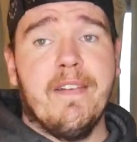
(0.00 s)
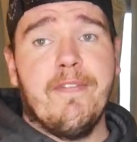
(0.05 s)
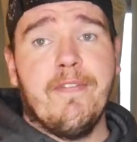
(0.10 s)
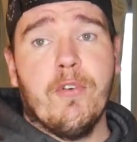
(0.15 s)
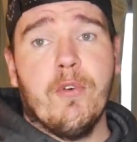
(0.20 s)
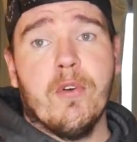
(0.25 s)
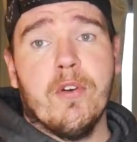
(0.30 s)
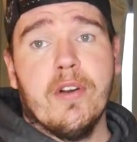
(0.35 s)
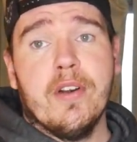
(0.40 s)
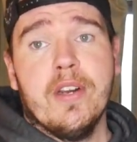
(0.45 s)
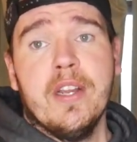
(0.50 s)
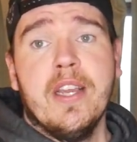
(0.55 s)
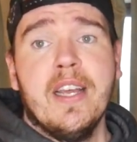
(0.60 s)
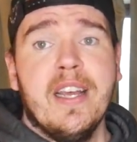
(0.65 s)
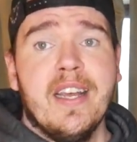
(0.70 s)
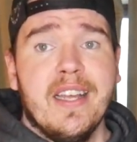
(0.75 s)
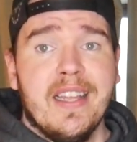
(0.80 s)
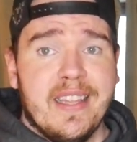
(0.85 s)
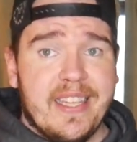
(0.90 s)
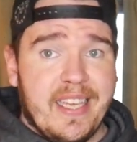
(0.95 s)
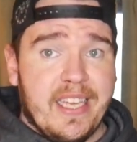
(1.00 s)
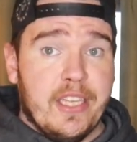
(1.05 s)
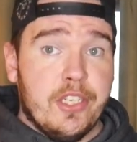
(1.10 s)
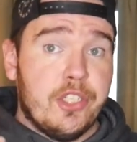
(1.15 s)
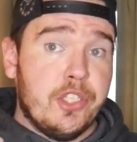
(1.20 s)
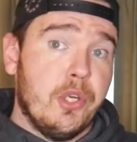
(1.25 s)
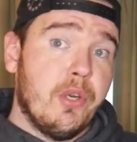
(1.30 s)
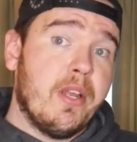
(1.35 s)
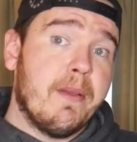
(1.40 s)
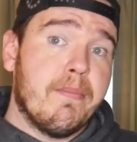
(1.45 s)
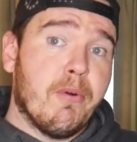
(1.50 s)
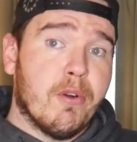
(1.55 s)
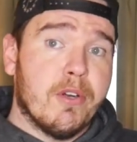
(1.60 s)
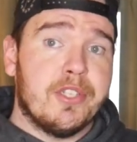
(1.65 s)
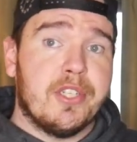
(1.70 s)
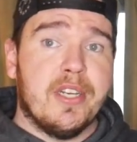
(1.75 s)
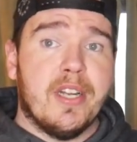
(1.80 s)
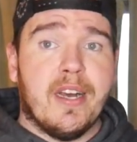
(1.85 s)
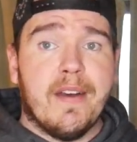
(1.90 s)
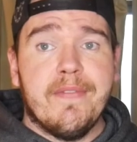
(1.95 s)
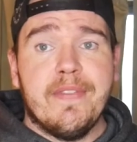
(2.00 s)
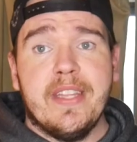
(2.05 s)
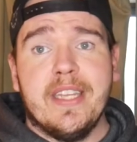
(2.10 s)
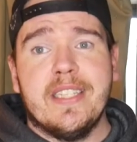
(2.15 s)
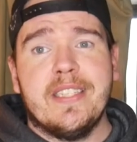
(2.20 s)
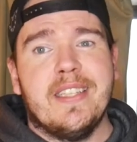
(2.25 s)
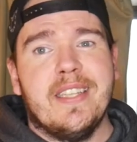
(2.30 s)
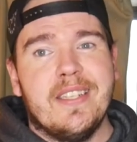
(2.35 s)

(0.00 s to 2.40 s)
for the shooting portion of this.